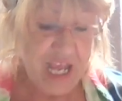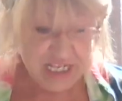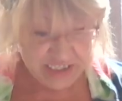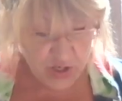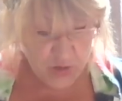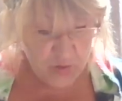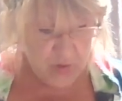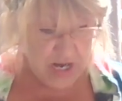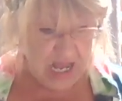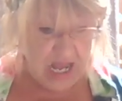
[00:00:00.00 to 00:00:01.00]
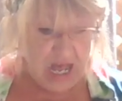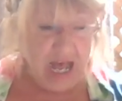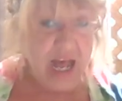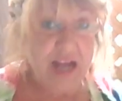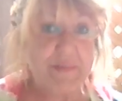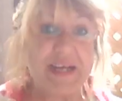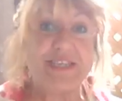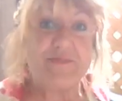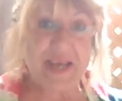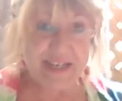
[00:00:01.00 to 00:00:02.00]
So I'm
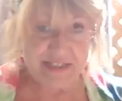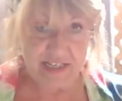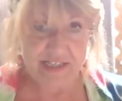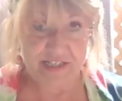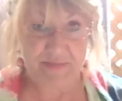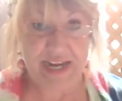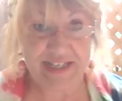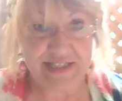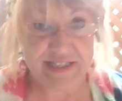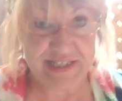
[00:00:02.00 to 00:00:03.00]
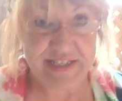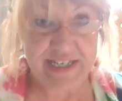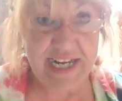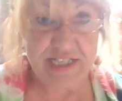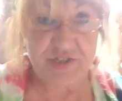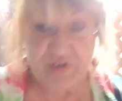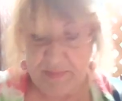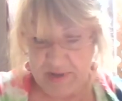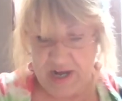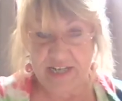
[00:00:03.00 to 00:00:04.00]
expecting some aces in the next 3
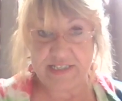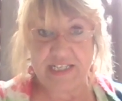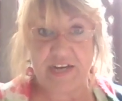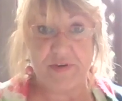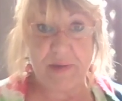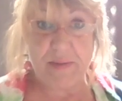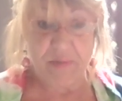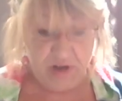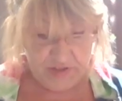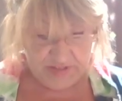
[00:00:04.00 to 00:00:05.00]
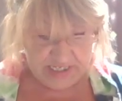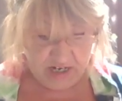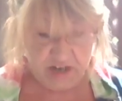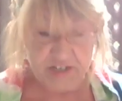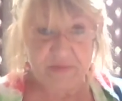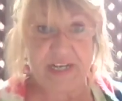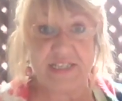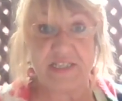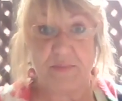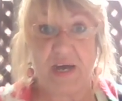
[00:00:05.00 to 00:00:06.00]
piles. Now remember, all these
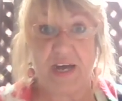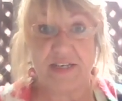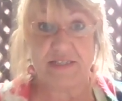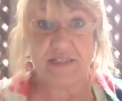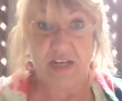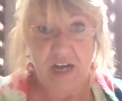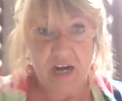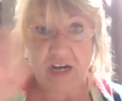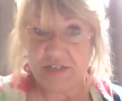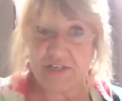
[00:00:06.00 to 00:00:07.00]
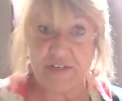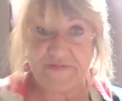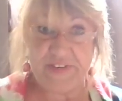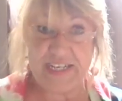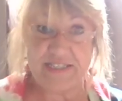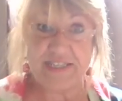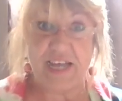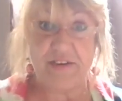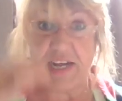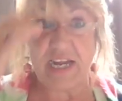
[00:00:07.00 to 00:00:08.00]
Cartomancy piles are turned face
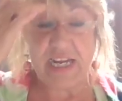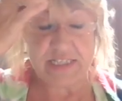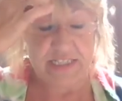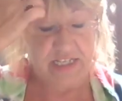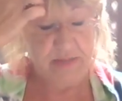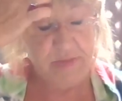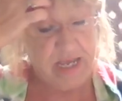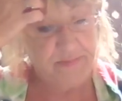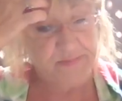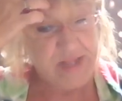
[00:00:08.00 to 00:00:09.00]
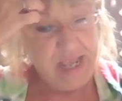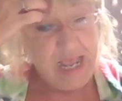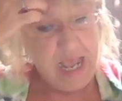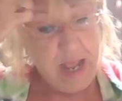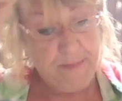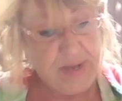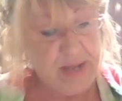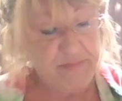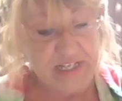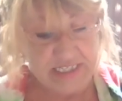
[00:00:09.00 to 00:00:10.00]
down. I can't see them yet.
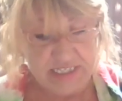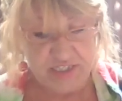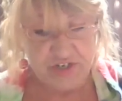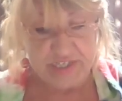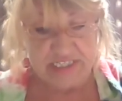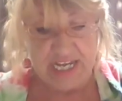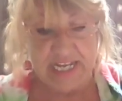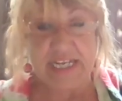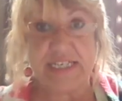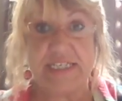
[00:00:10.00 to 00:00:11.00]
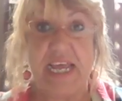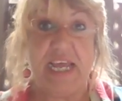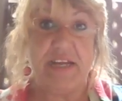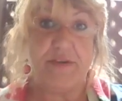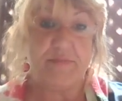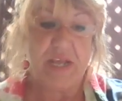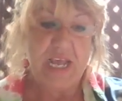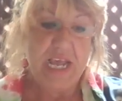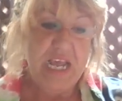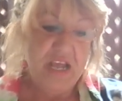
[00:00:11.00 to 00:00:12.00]
But this is your second 10.
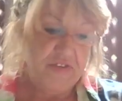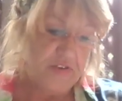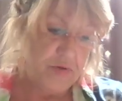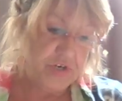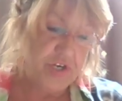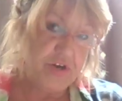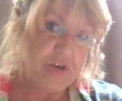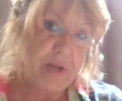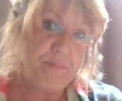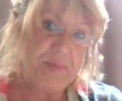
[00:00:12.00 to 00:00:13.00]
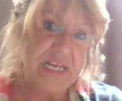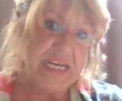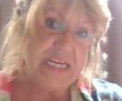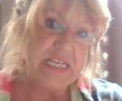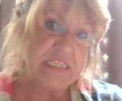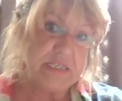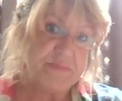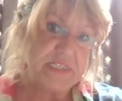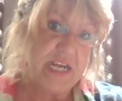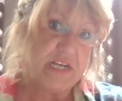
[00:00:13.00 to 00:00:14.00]
So you're completing some
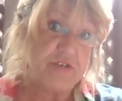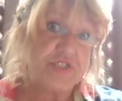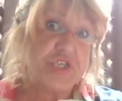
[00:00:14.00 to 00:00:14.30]
cycles.